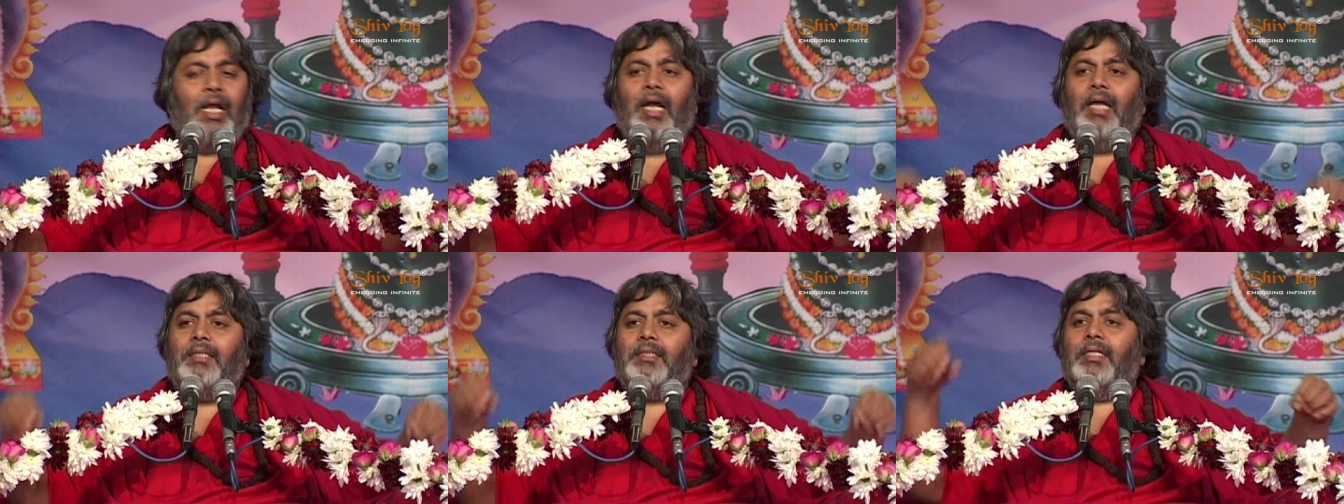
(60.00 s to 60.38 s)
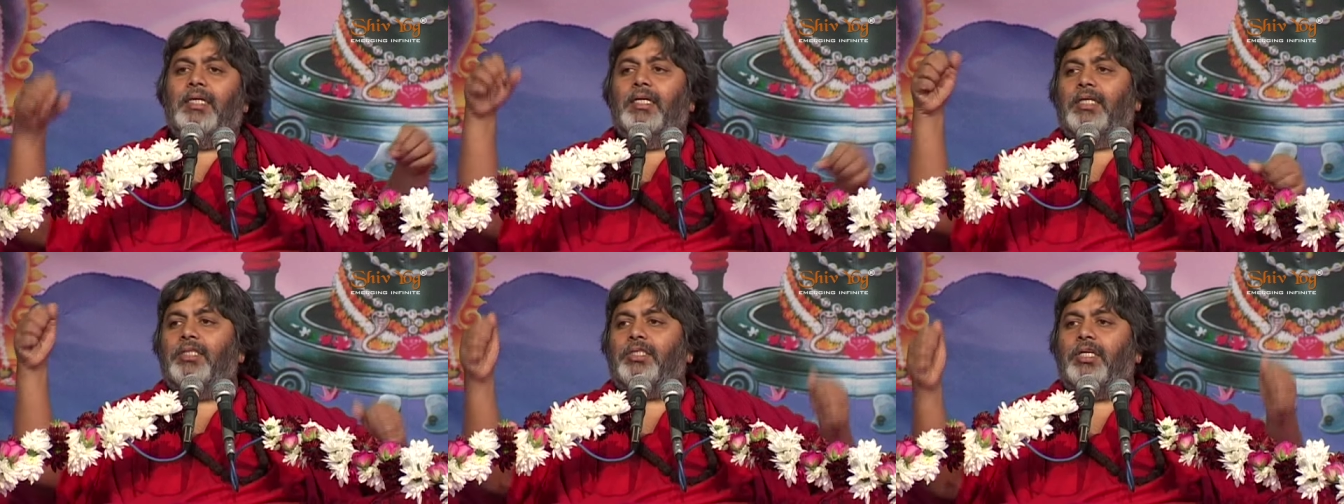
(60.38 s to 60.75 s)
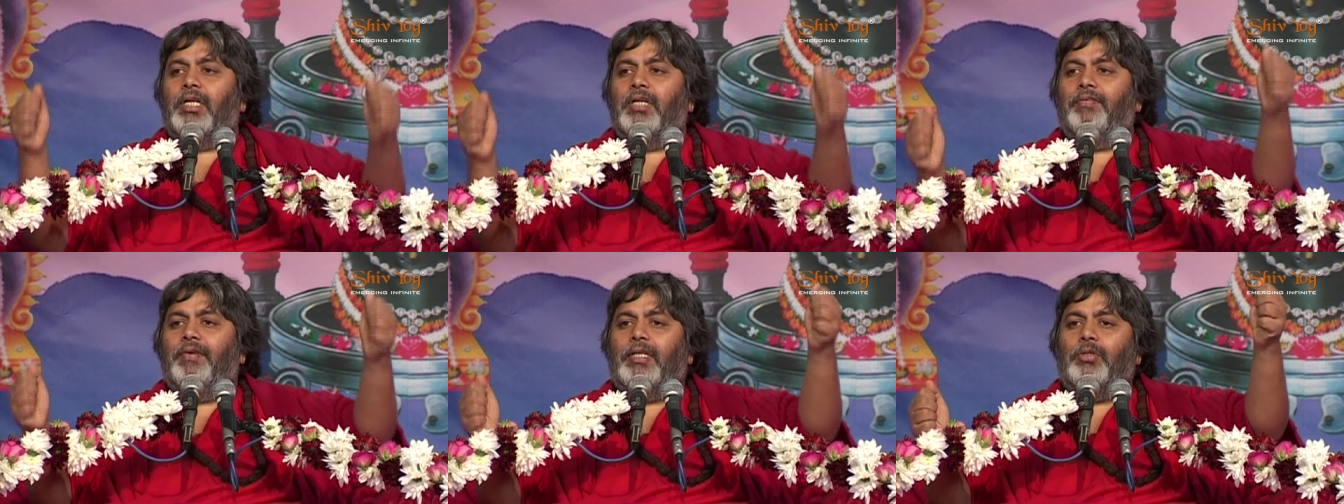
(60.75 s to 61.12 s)
As
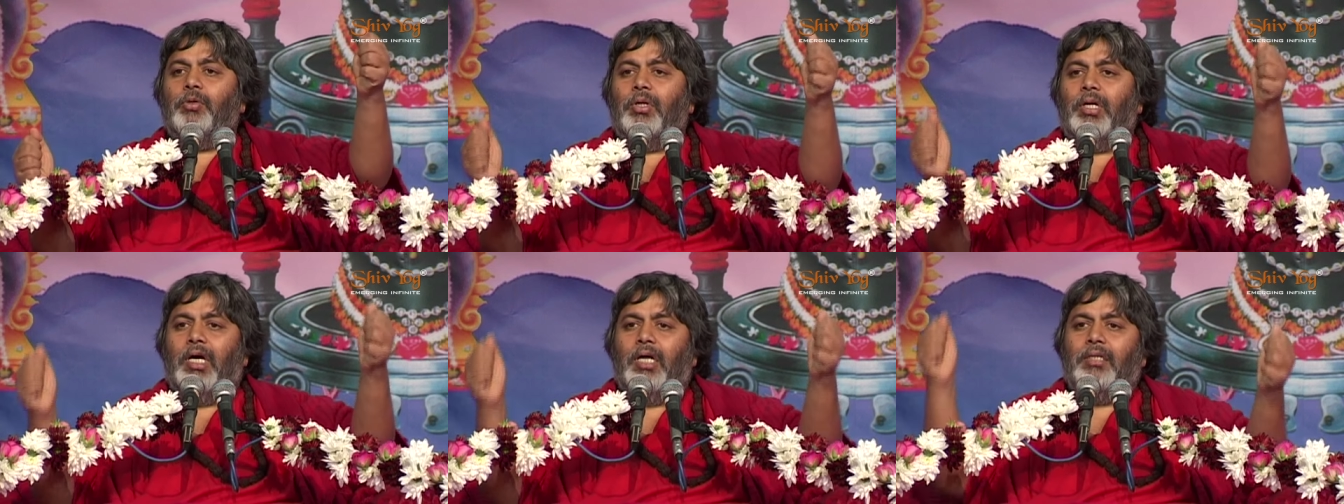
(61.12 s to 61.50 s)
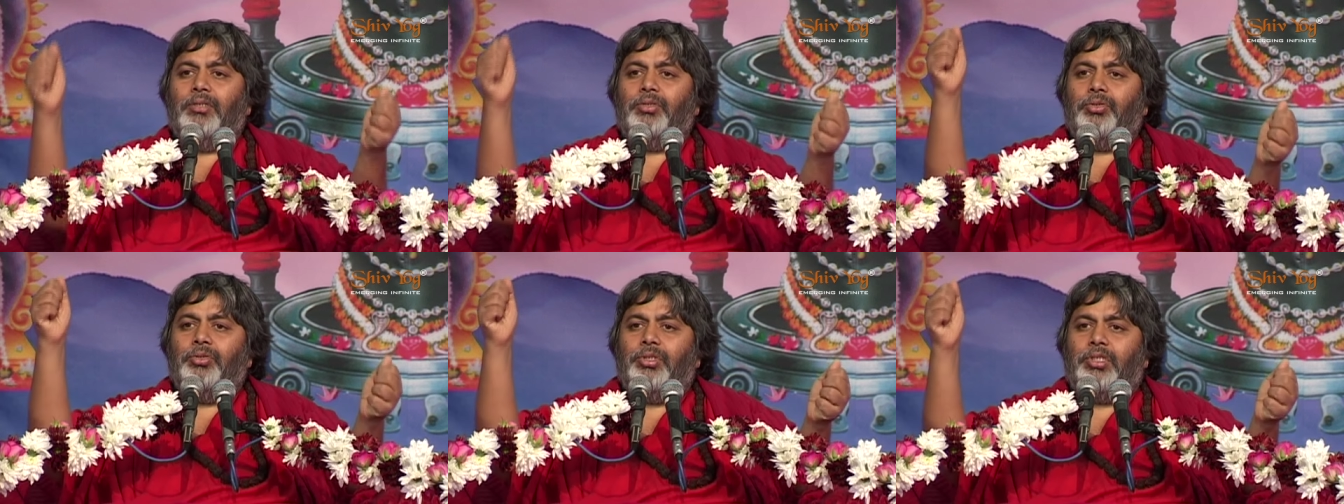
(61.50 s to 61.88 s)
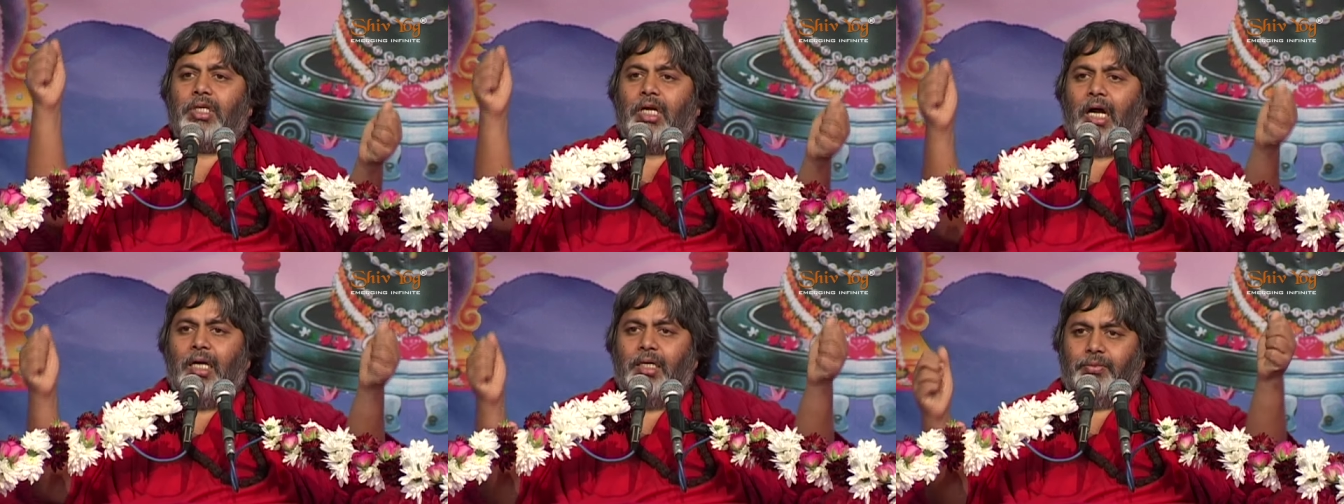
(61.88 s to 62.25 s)
initially, when you learn to
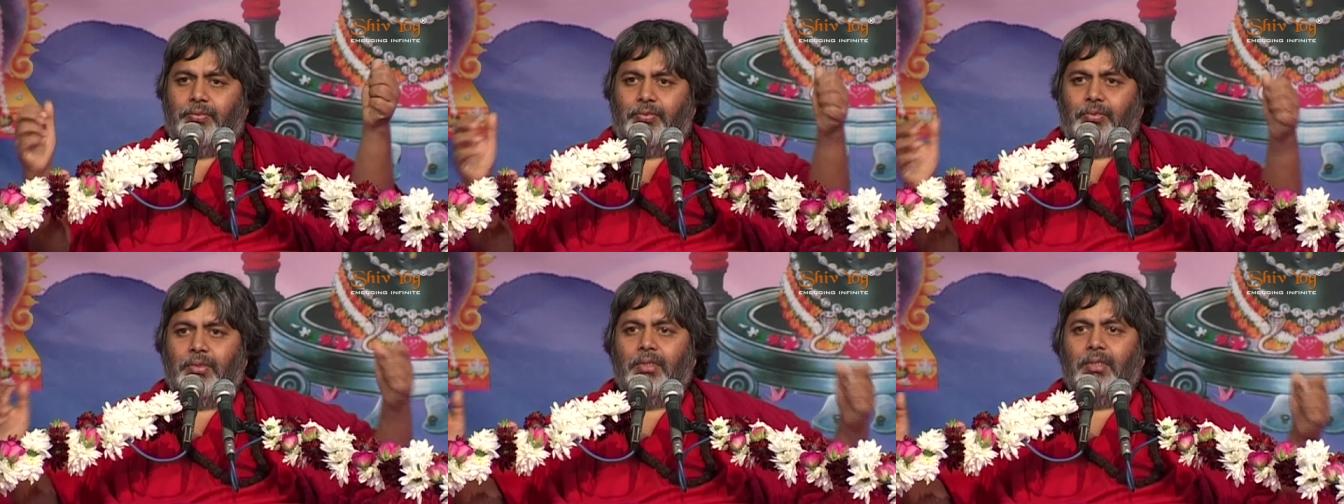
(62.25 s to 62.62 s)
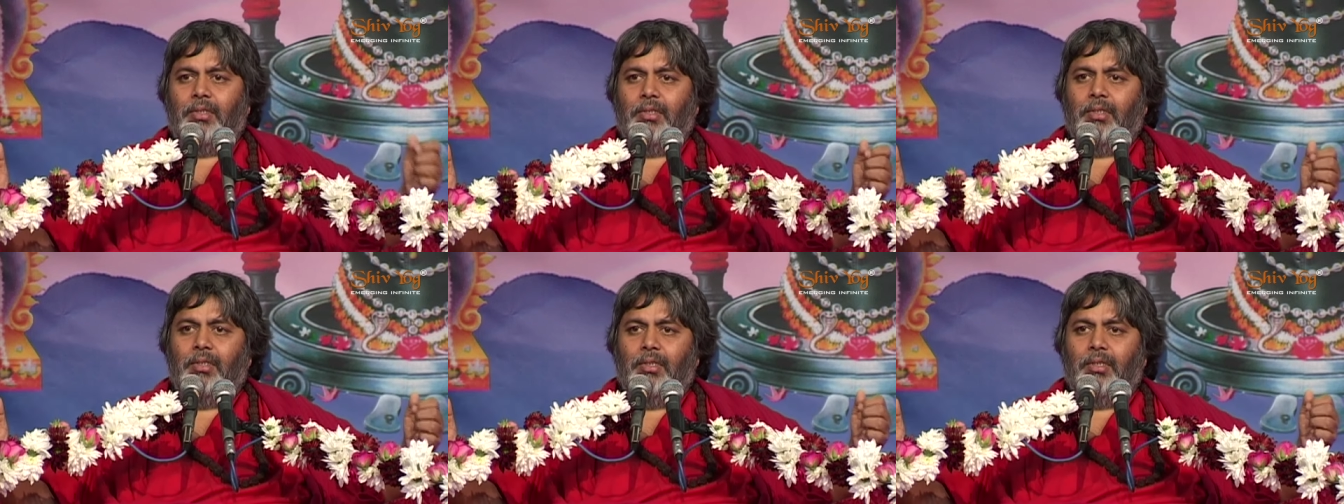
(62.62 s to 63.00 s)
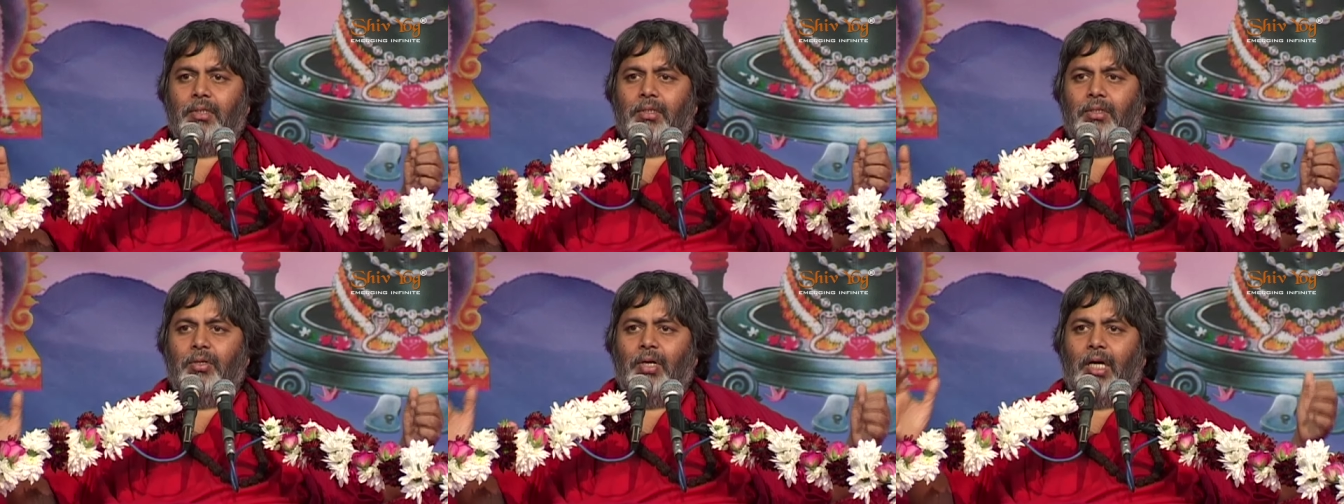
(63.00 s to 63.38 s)
drive,
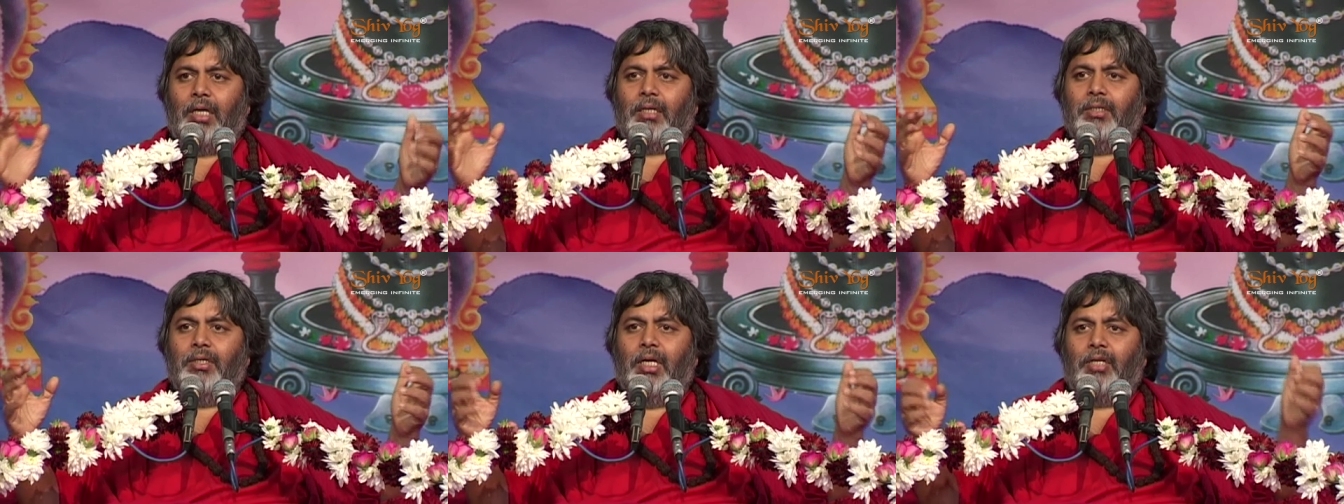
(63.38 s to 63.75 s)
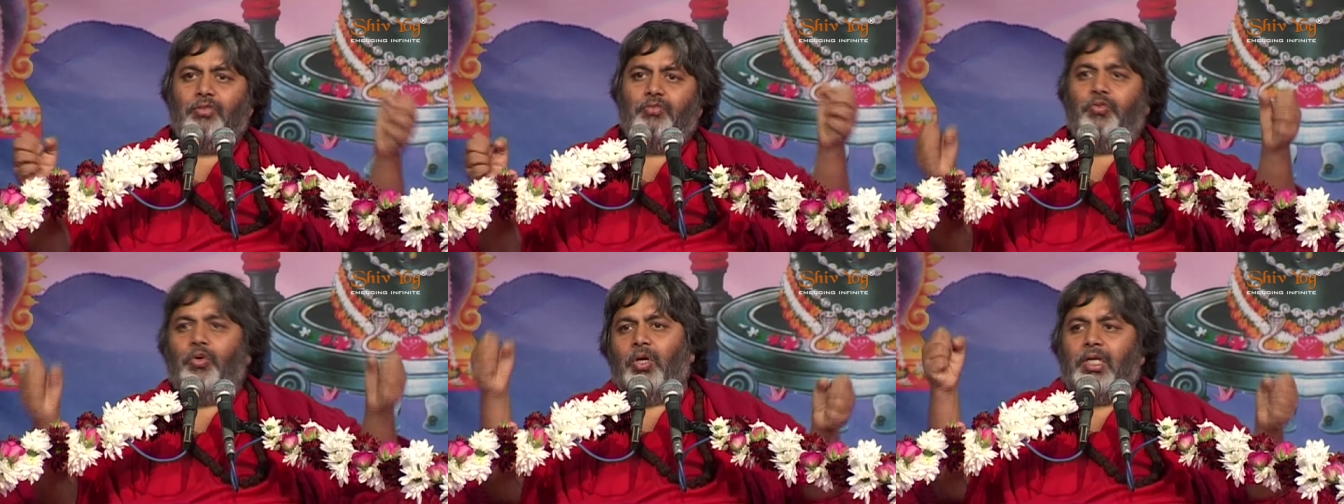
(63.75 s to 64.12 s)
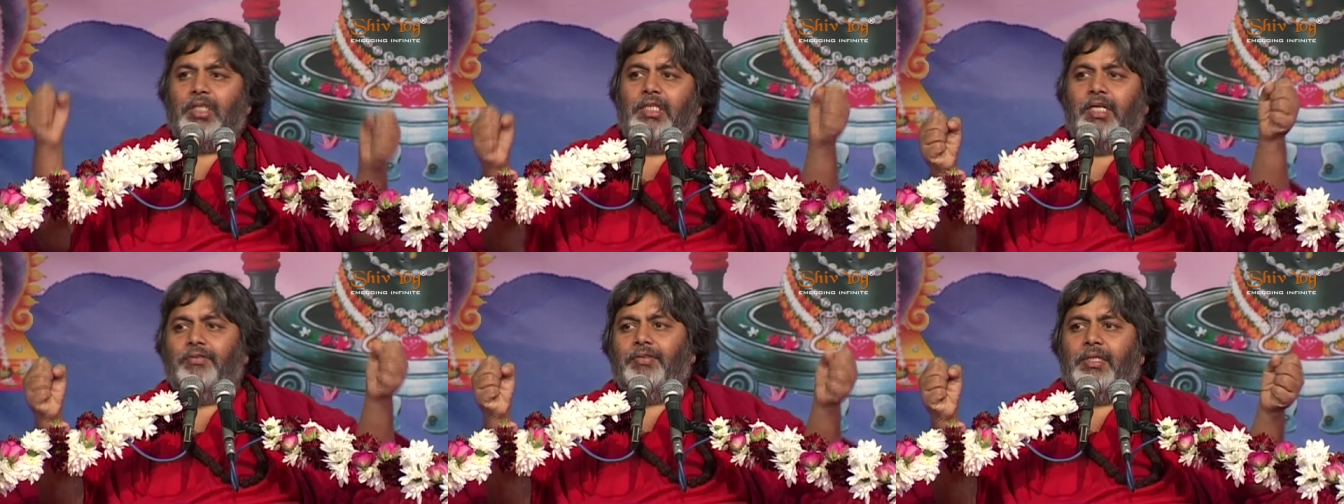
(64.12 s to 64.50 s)
you, are, you have to
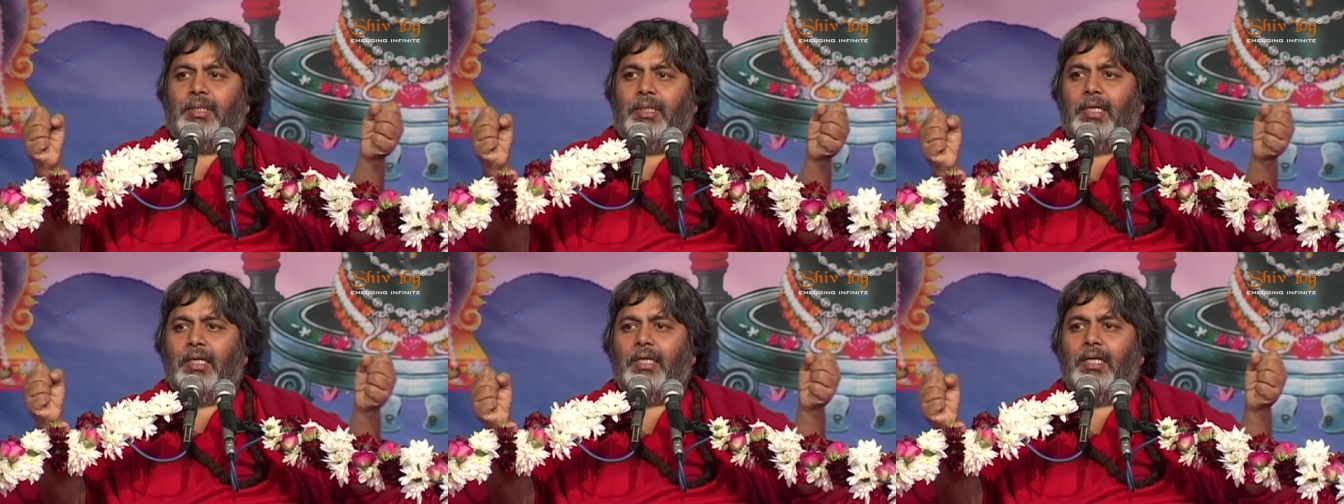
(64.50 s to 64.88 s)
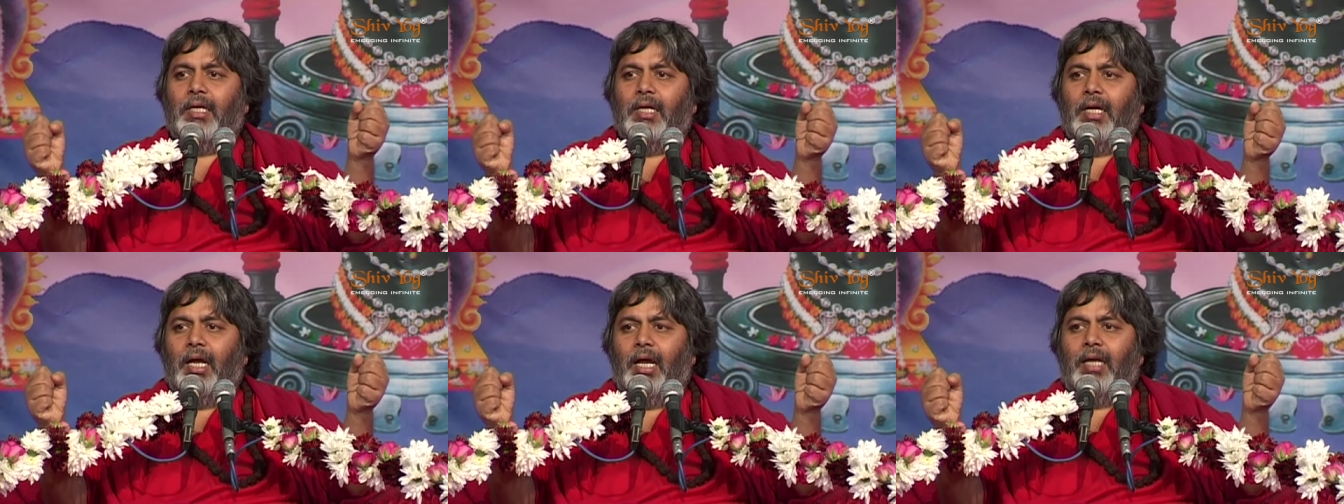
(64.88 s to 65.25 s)
focus everything.